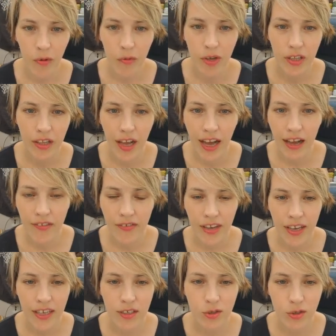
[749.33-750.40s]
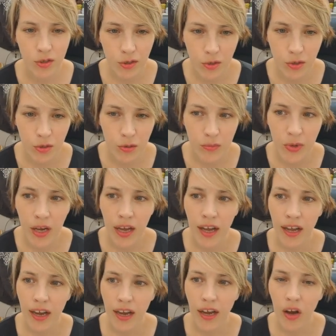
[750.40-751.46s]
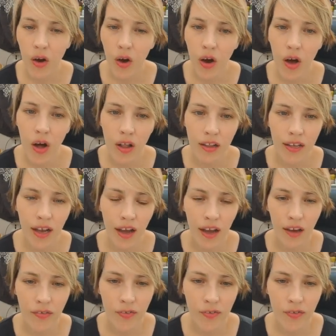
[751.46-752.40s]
we'll have a Zoom call